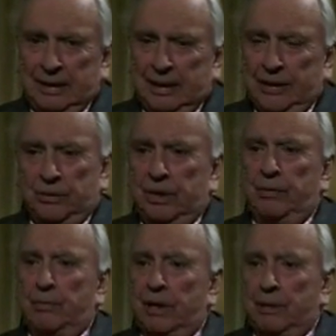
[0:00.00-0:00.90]
I don't
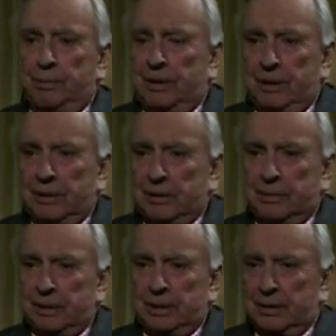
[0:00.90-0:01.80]
give you my opinions
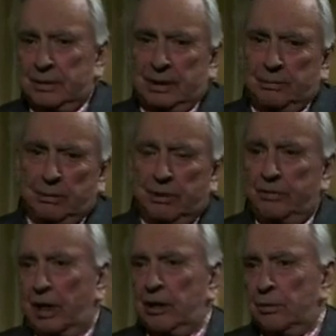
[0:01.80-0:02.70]
because they may be
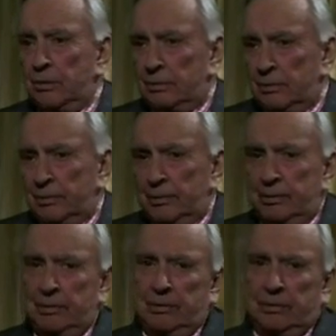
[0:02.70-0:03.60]
valuable
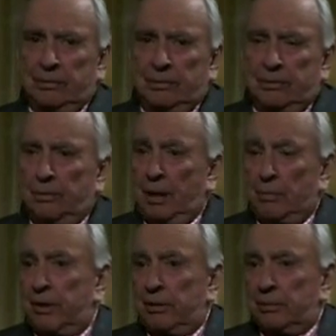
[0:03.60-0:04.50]
to my
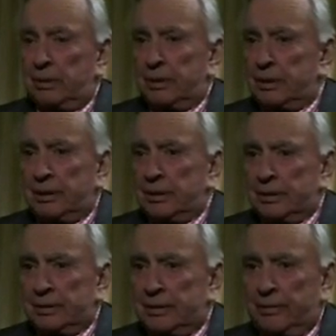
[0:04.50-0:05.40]
mother, but
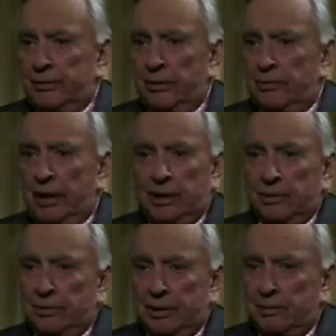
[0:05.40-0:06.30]
they're of no
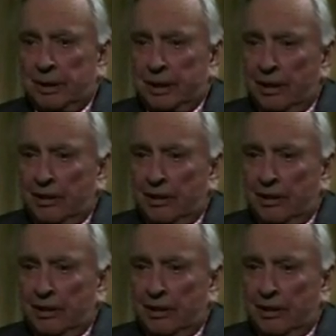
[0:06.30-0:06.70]
value to anybody